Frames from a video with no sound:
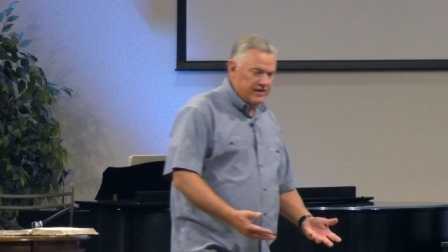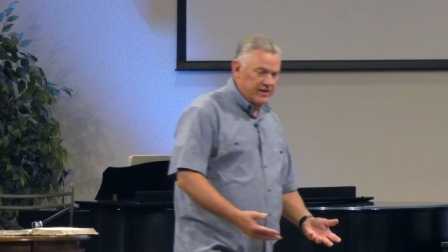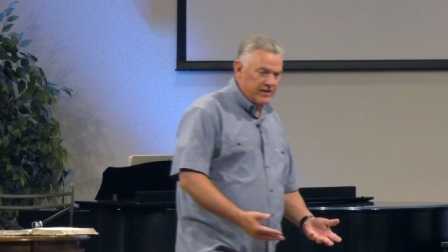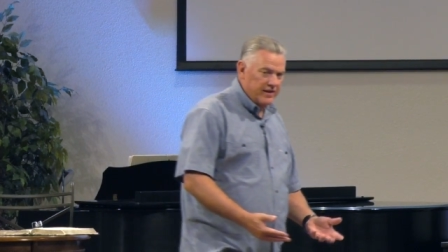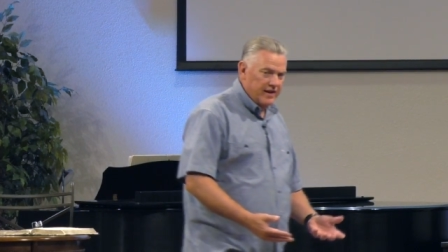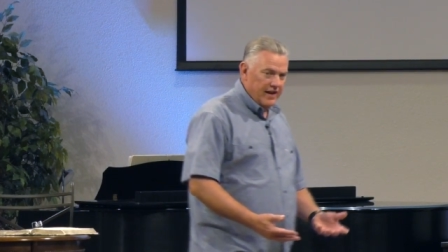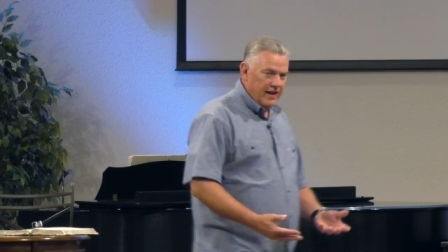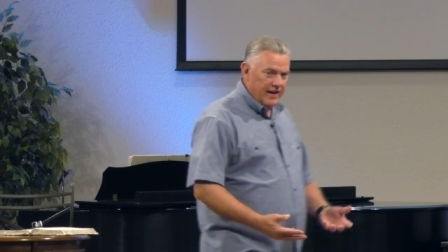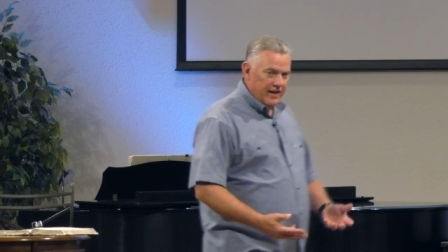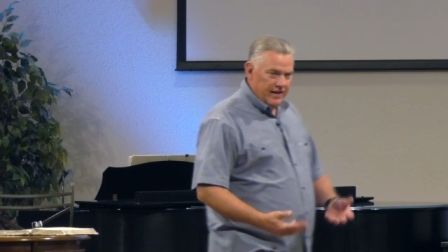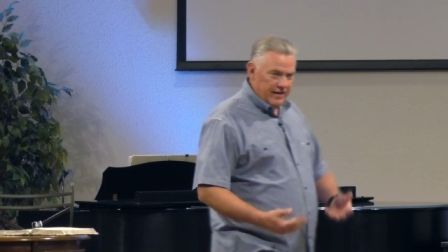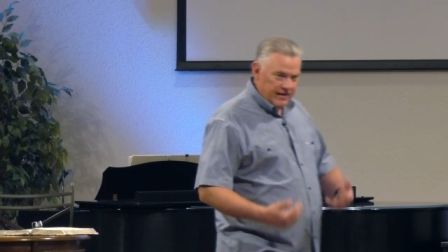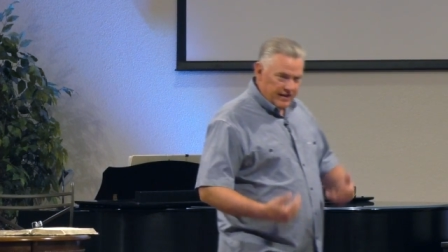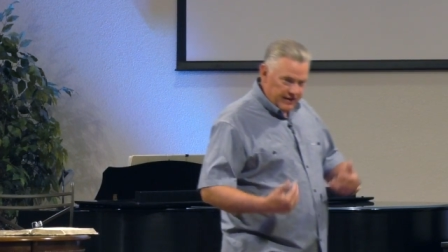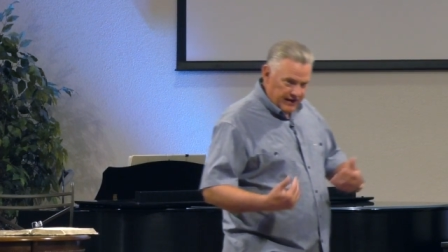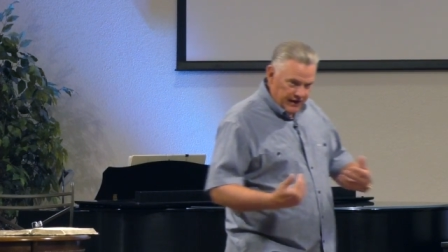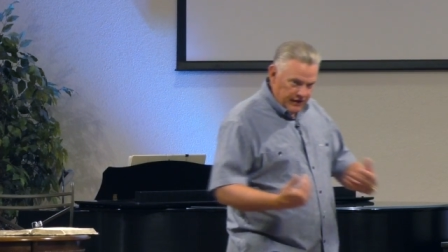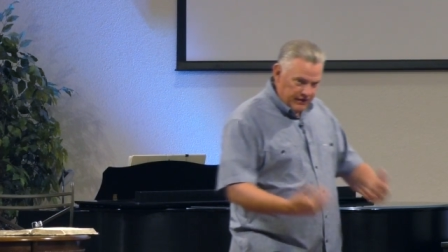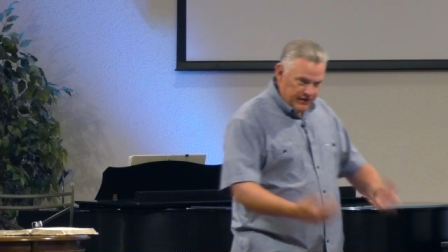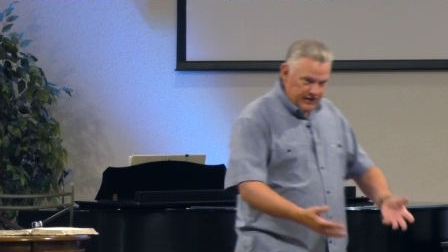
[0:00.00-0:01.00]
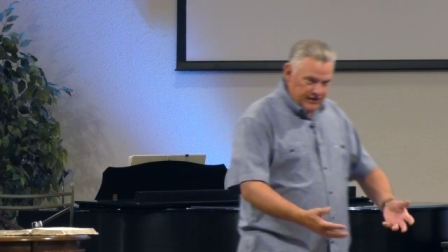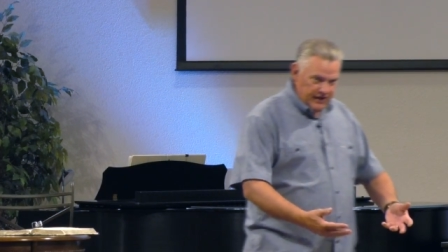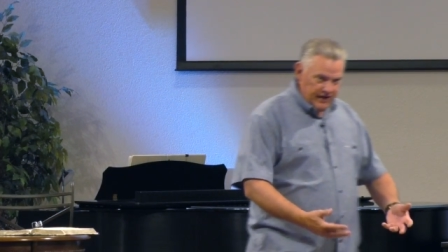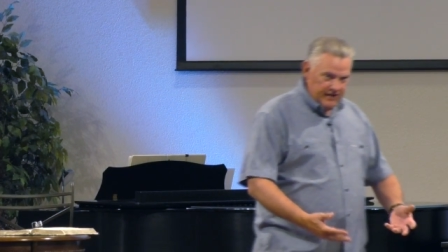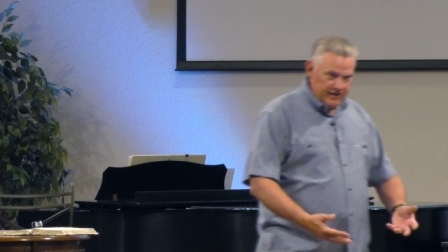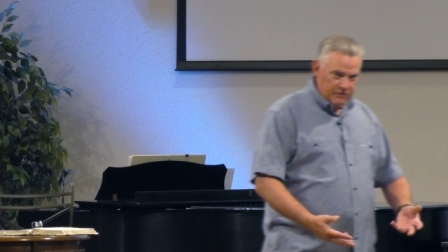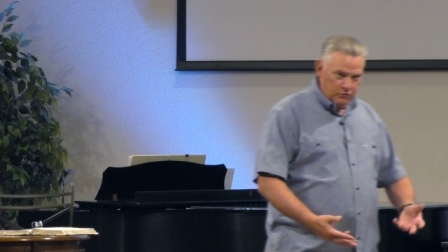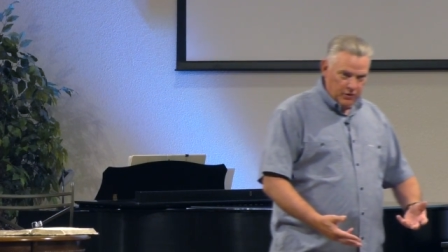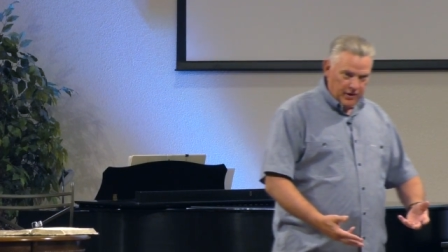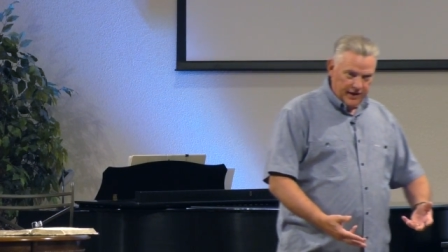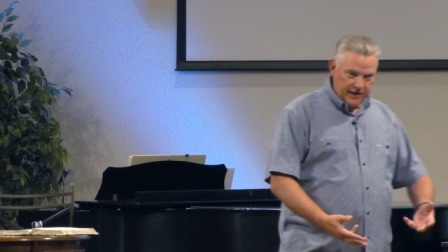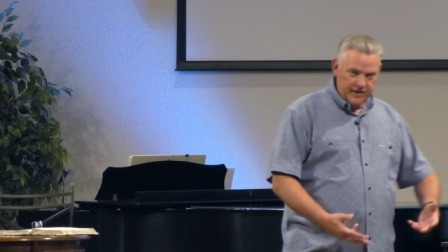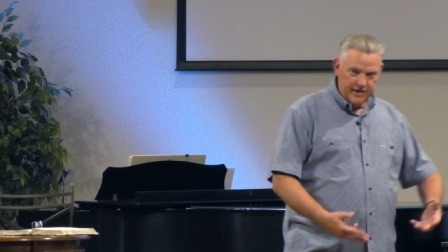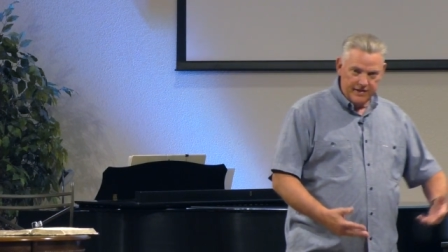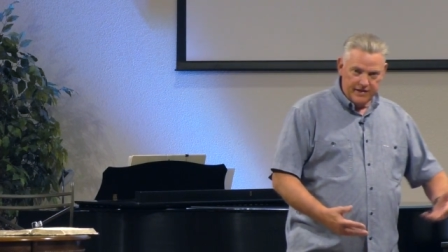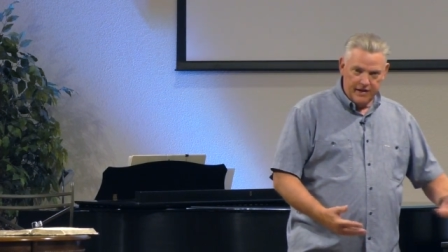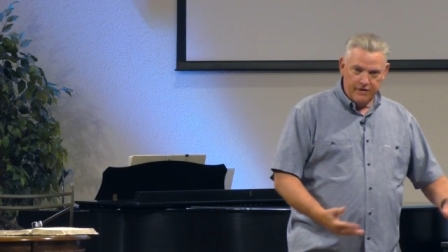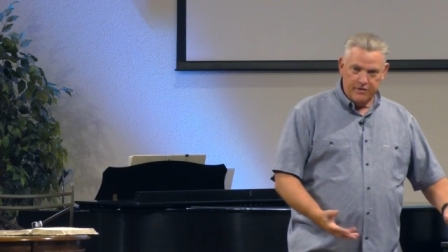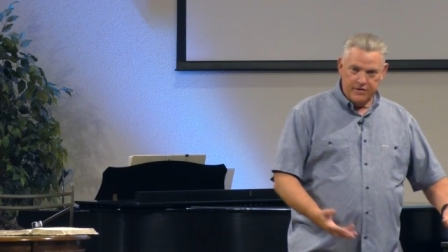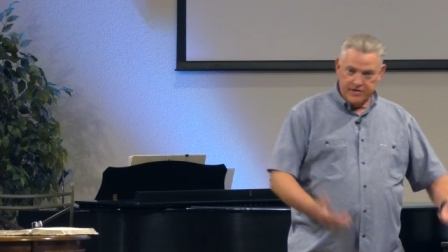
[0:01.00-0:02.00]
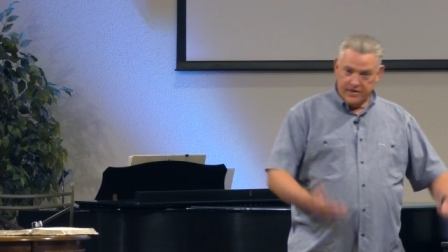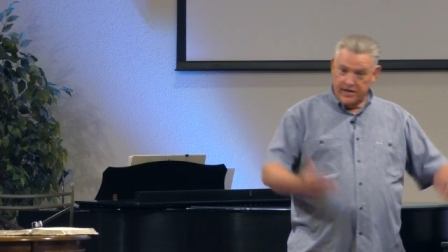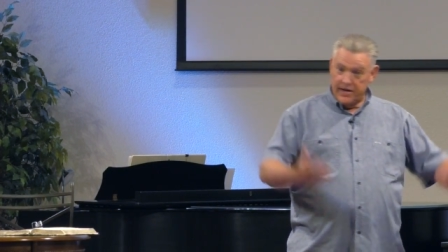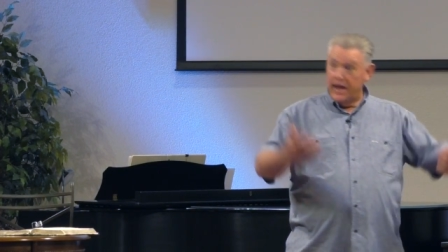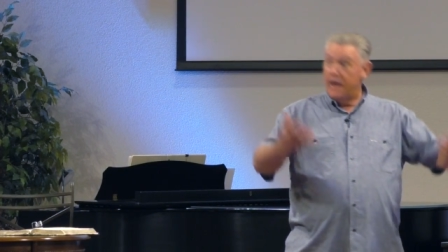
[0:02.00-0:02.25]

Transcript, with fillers: to, he, he went, there was an